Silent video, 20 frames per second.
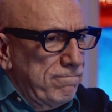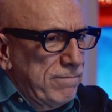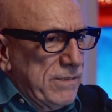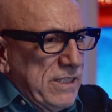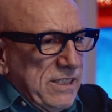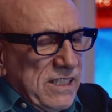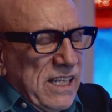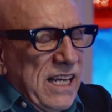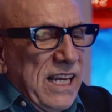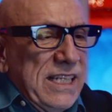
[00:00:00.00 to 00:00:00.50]

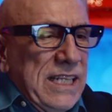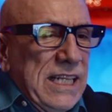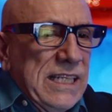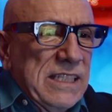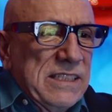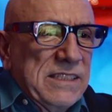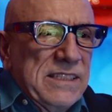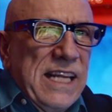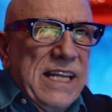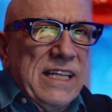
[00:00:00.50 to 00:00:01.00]
designing
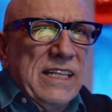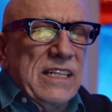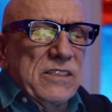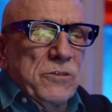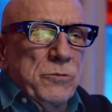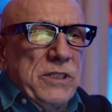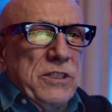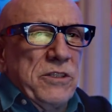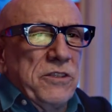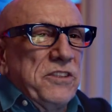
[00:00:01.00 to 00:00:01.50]
a stained glass
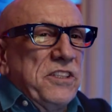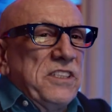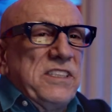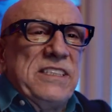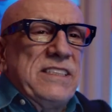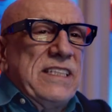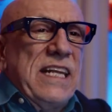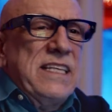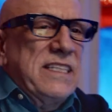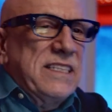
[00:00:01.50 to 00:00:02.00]
window that
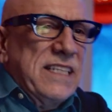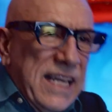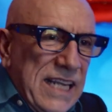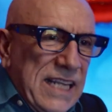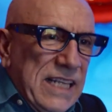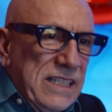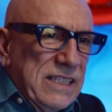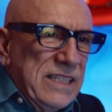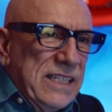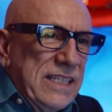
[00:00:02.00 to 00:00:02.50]
is
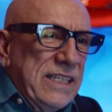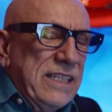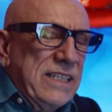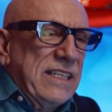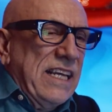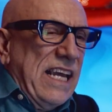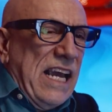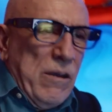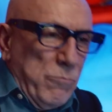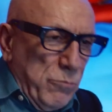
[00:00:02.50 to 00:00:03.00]
entirely
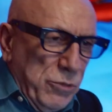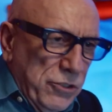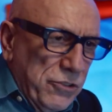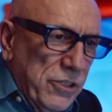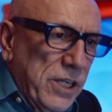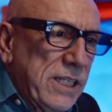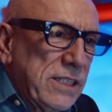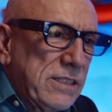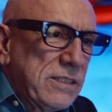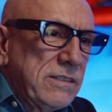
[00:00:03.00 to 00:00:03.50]

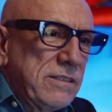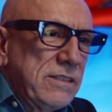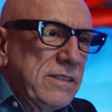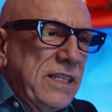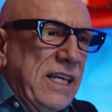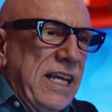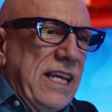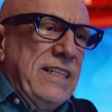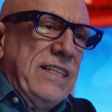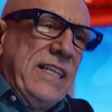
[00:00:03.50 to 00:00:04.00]
abstract,
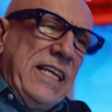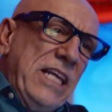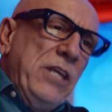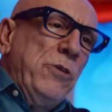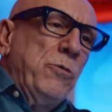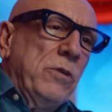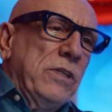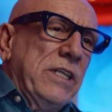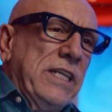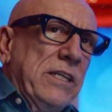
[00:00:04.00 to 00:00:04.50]
and
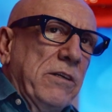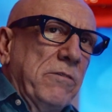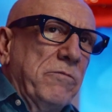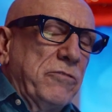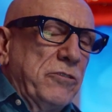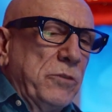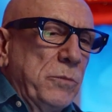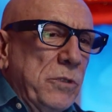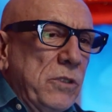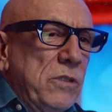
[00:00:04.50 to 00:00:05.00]
equally
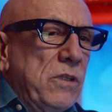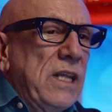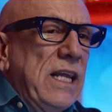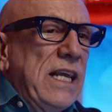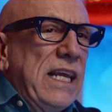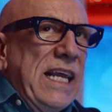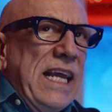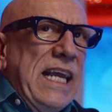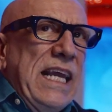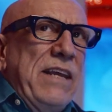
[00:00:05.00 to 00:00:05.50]
comfortable
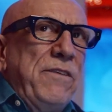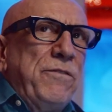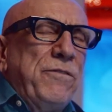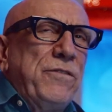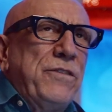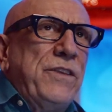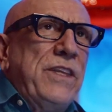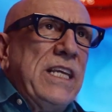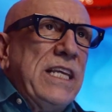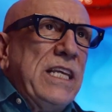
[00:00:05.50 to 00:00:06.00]
if
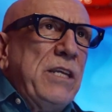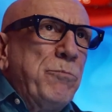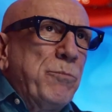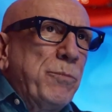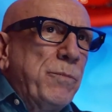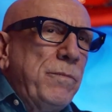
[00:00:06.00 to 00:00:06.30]
the